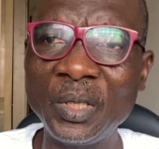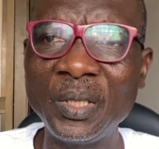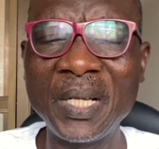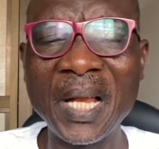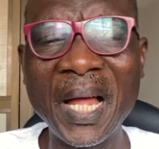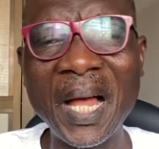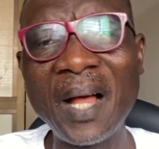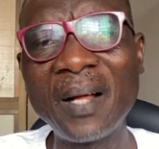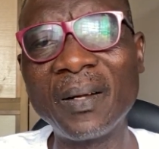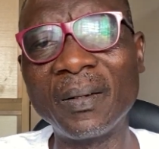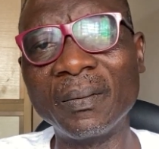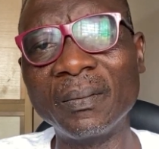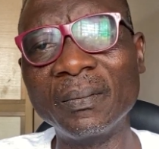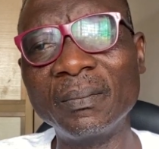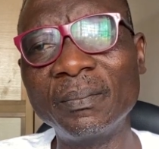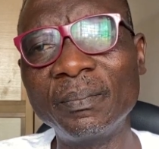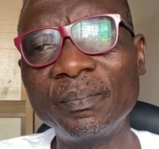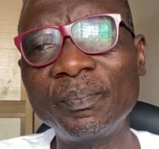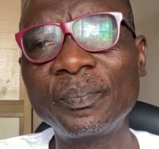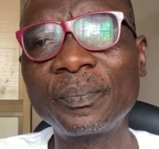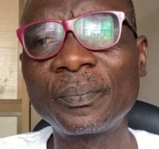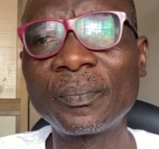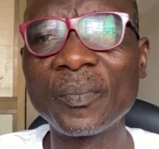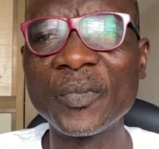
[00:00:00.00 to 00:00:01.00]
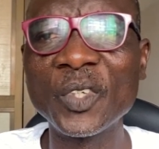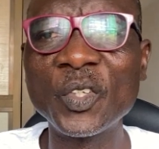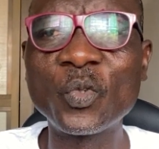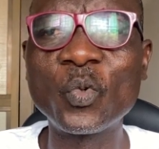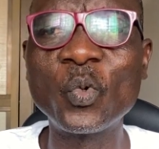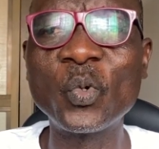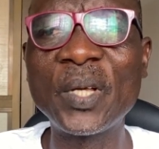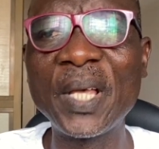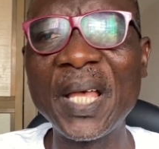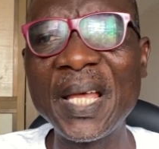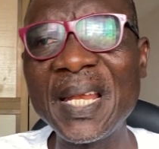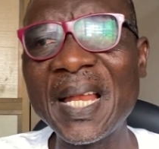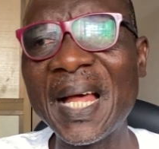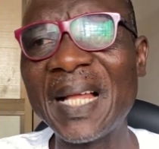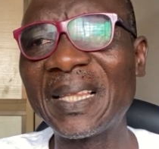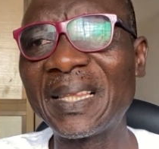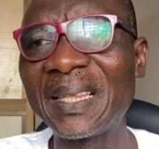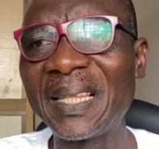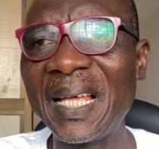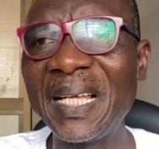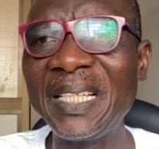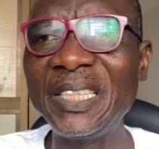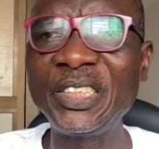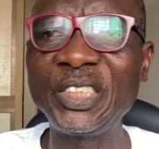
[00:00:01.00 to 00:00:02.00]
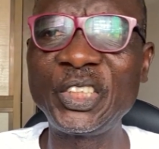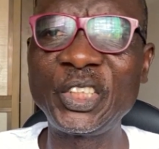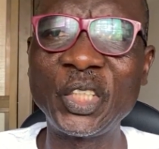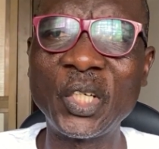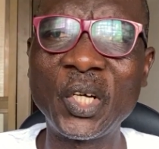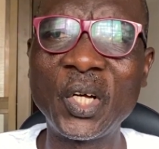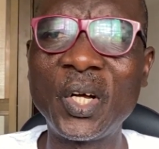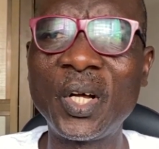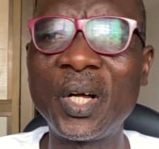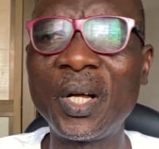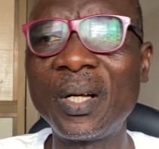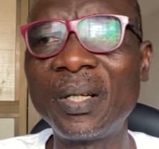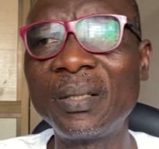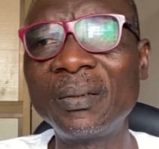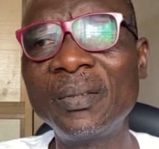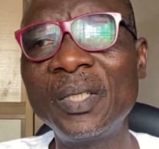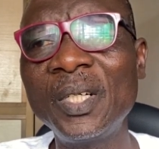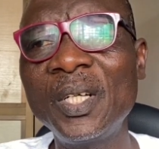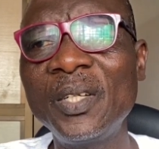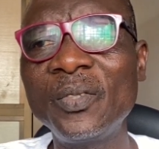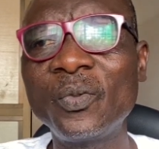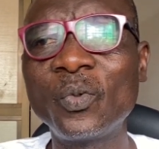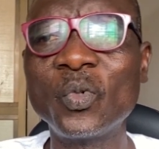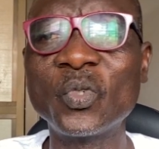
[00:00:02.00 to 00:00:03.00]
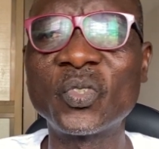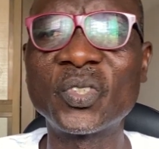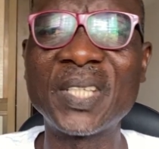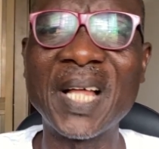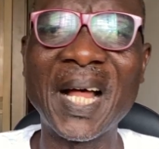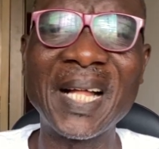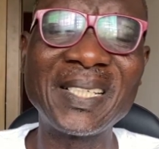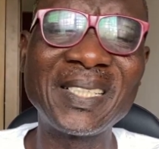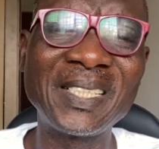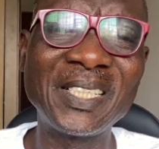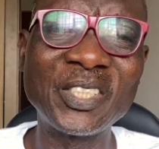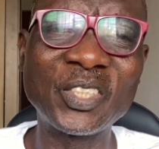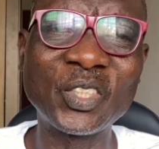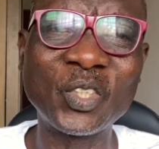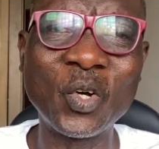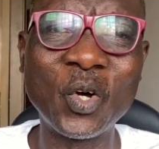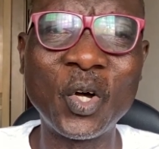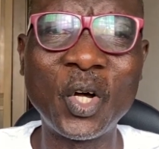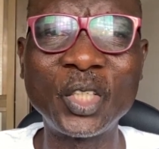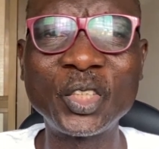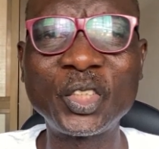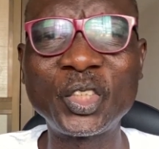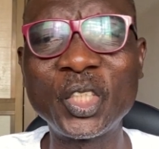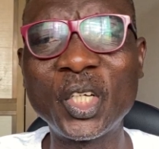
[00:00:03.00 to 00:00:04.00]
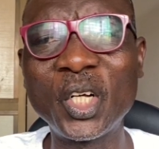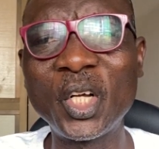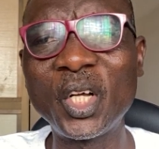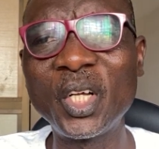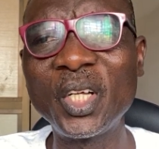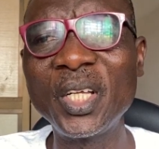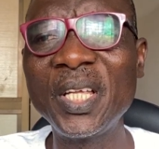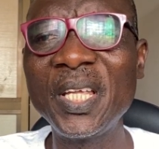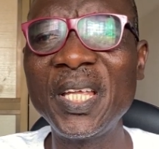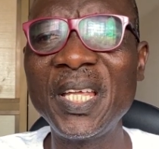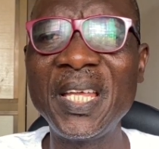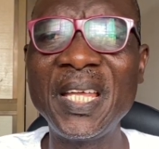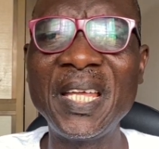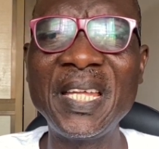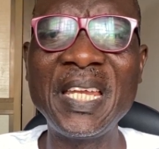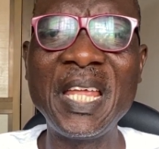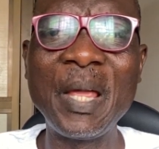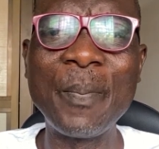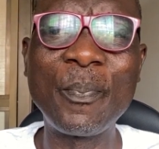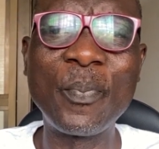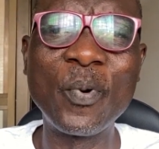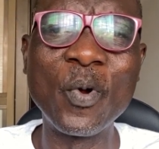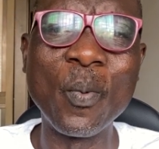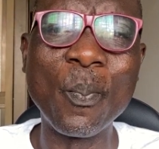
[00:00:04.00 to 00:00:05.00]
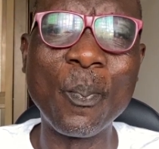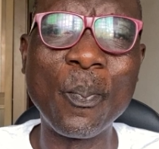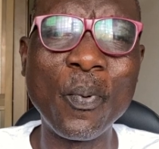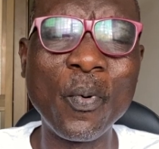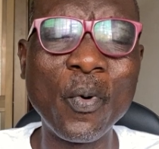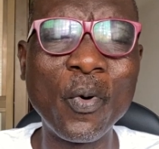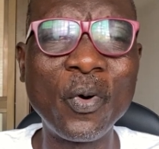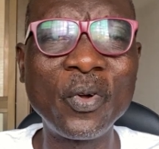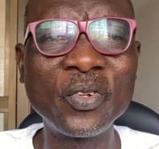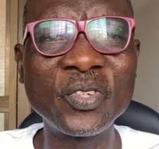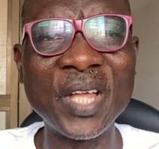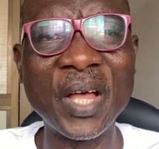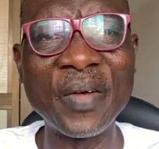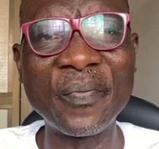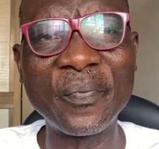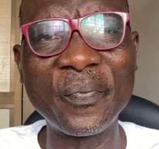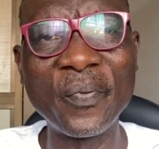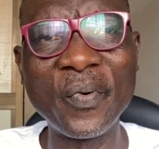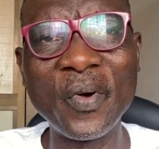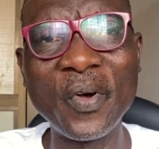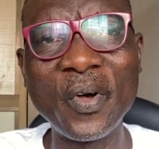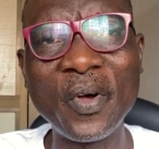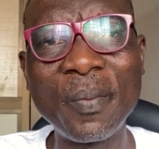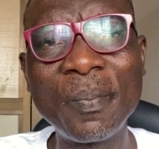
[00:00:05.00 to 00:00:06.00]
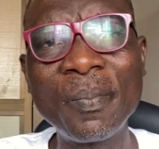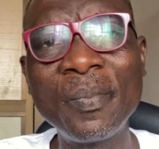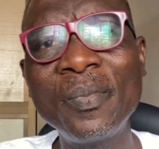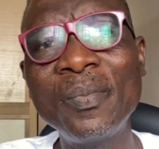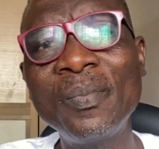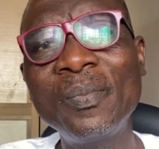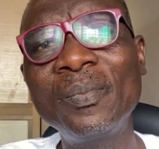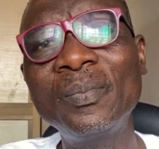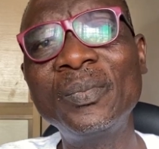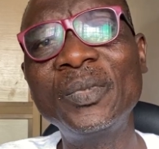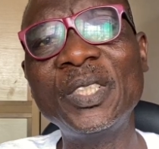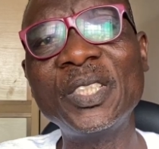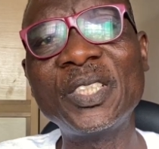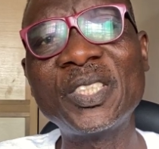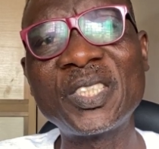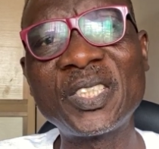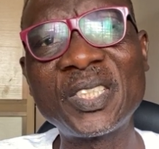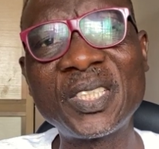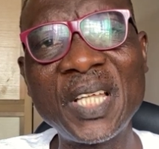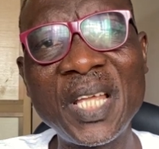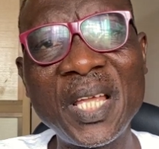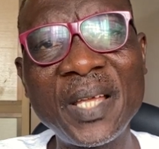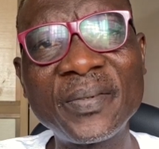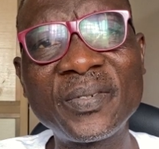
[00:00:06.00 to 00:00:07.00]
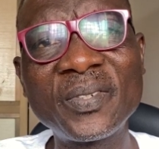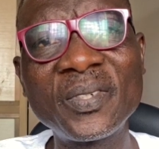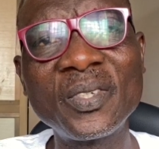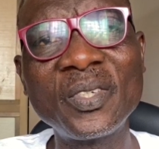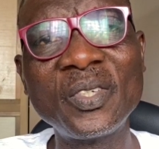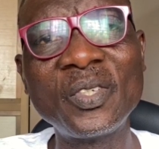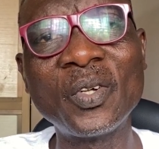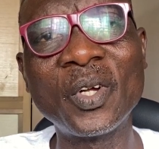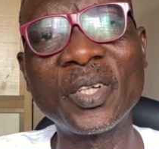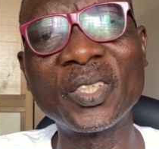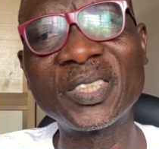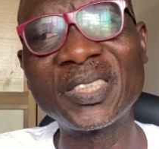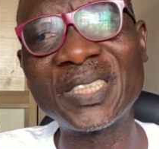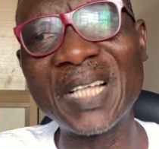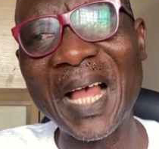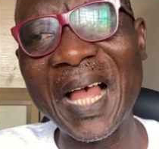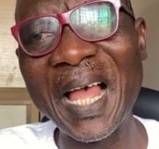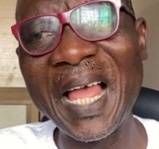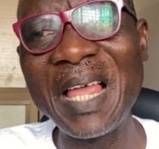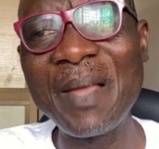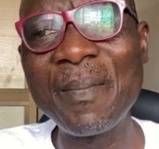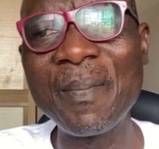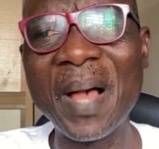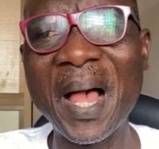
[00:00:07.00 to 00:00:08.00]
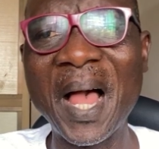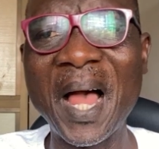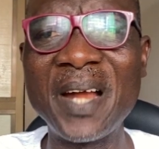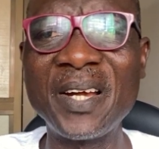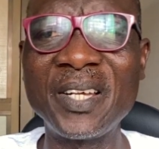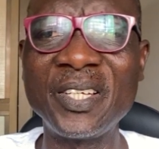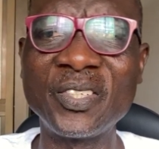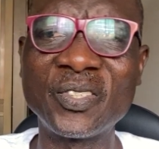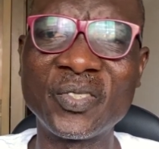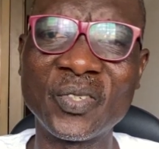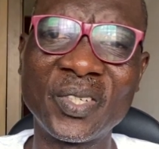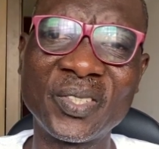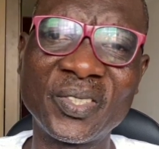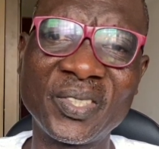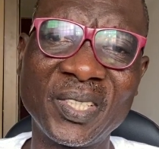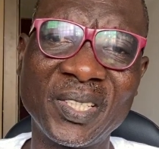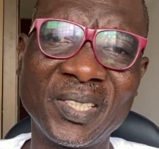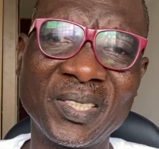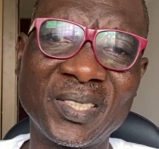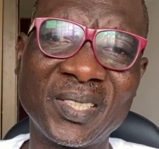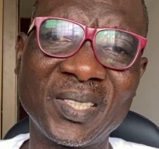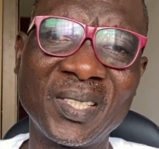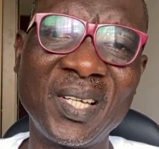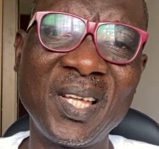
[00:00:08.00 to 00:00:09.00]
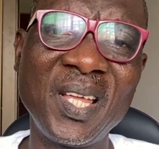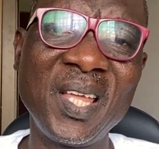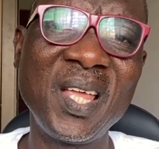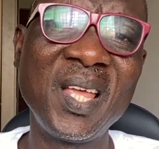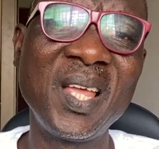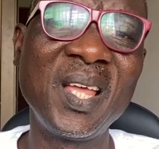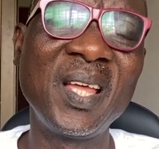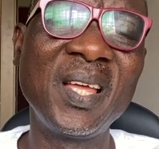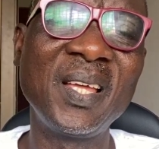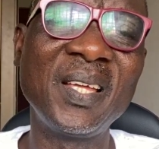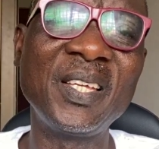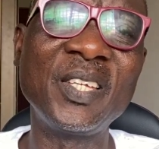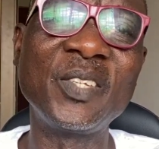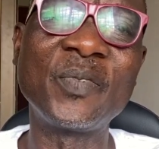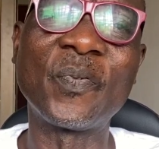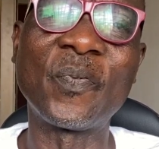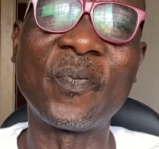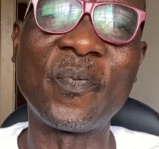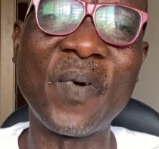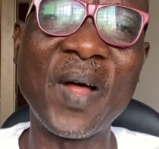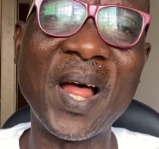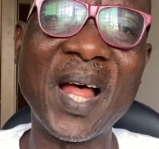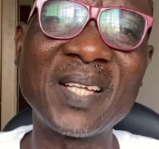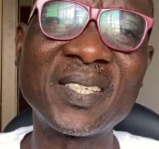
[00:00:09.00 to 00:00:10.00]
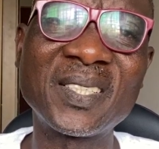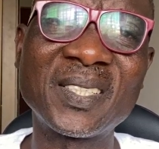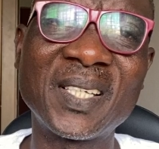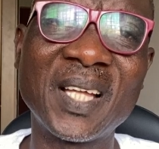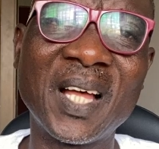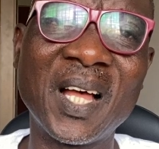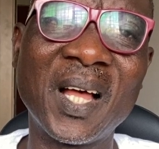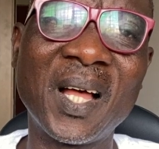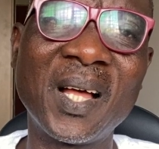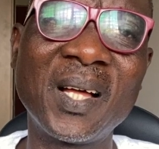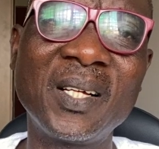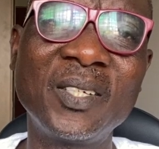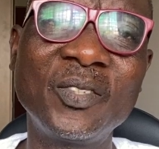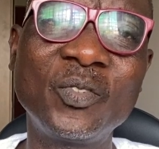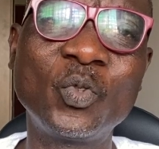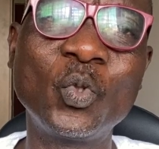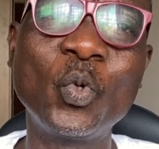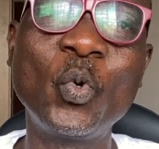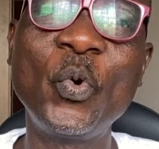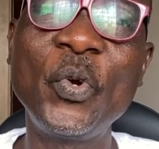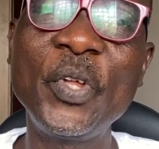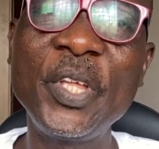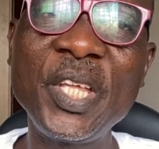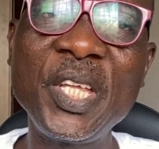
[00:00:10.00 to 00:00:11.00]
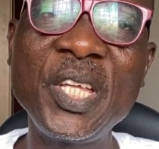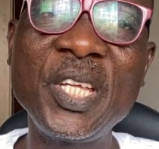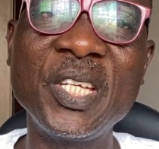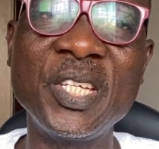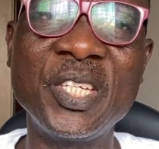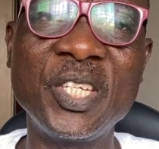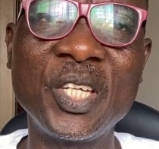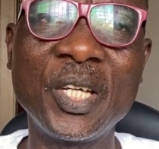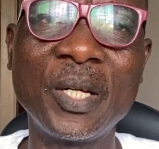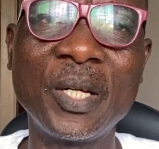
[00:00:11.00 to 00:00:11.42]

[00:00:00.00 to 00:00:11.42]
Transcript: now, to gain attention, to start discussion in a proposal form, it saves your time and resources. It's faster to read.